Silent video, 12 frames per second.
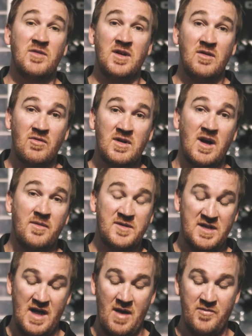when you're hooked up
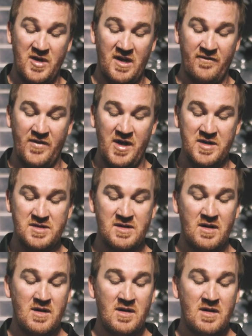to that big fish.
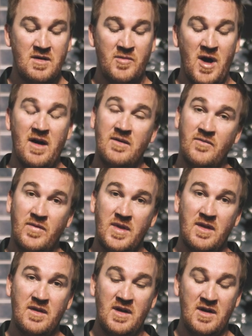But
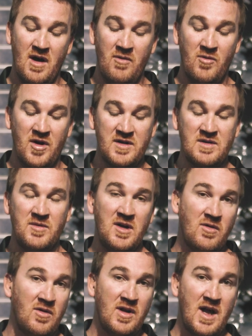you don't want it to
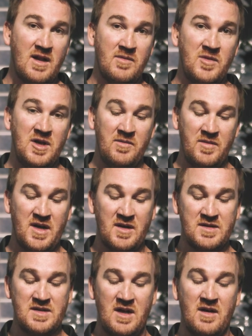be all aluminium
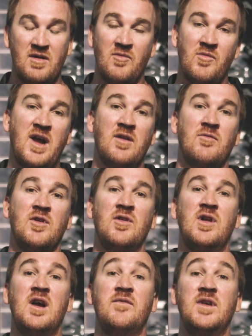because then it'll make the
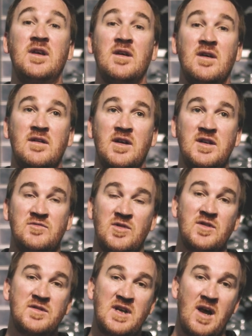reel heavy. These
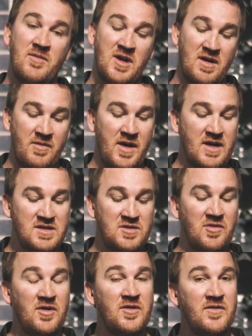reels come in at about
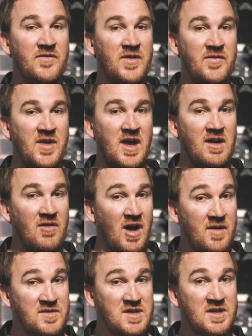215
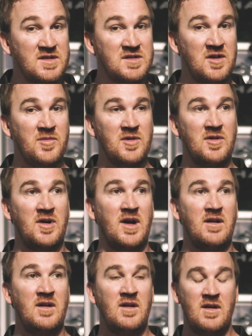grams, so they're super
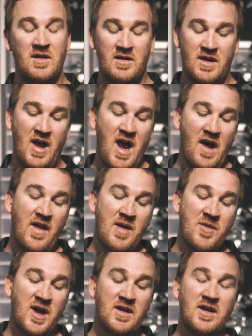light. How
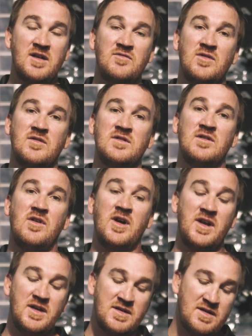they make these reels
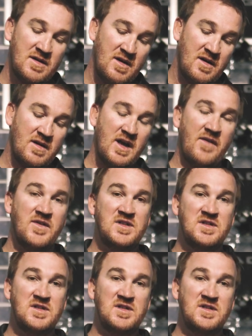light is they have the